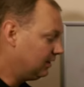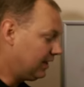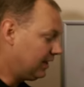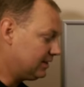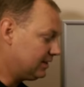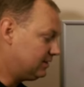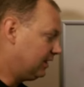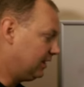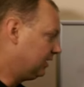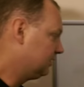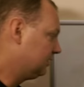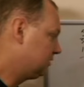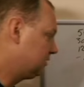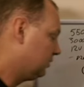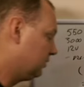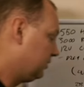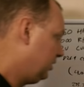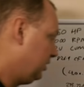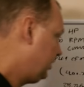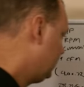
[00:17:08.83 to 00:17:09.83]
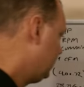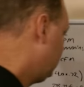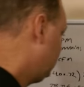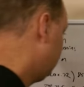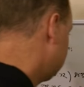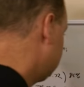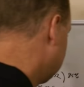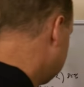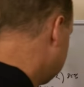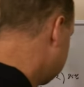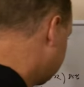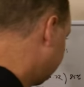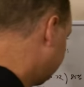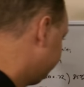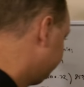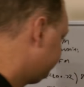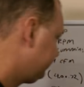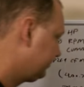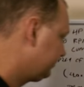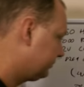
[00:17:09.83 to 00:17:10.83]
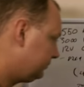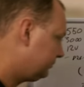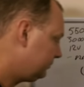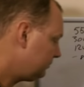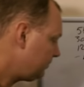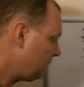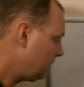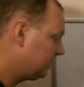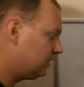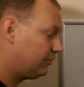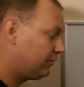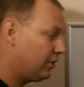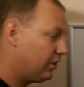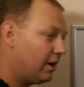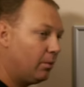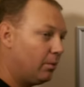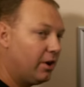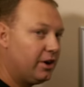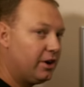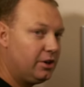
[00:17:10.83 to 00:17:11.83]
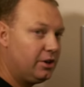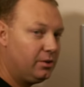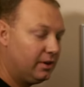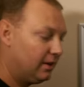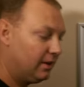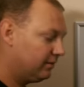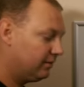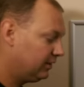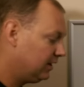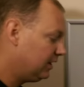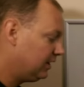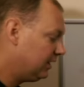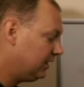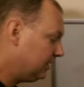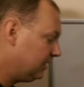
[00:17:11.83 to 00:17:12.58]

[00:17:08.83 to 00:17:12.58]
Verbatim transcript: That's it. So you can use this, figure out where you live,